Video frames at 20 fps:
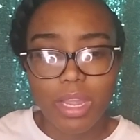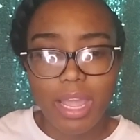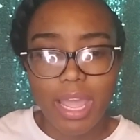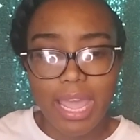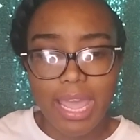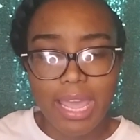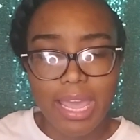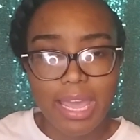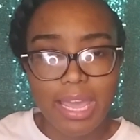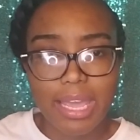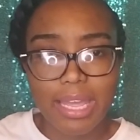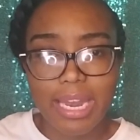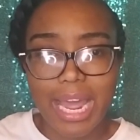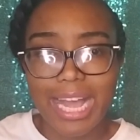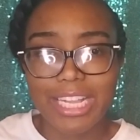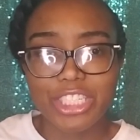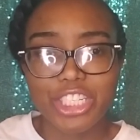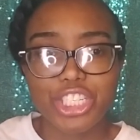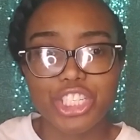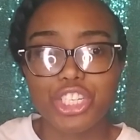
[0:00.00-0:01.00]
and
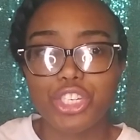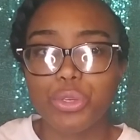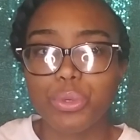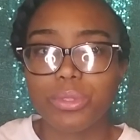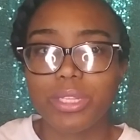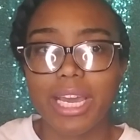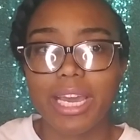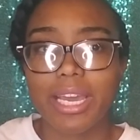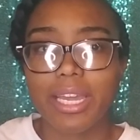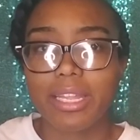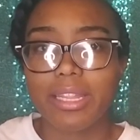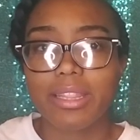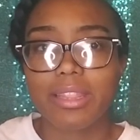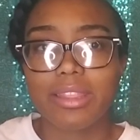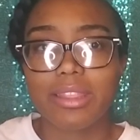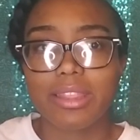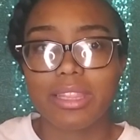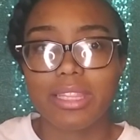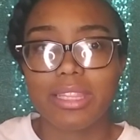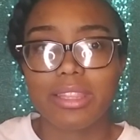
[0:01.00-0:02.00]
I just knew that
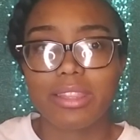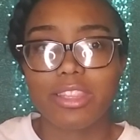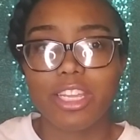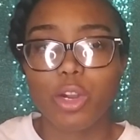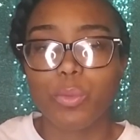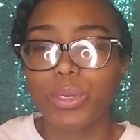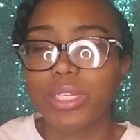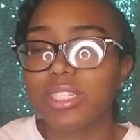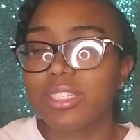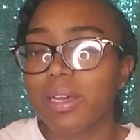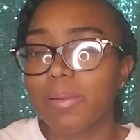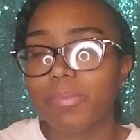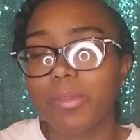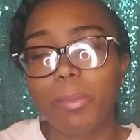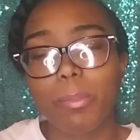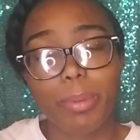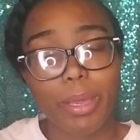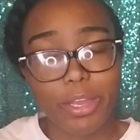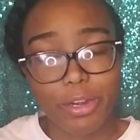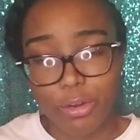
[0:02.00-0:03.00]
there was
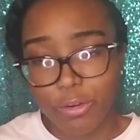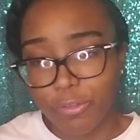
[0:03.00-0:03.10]
something better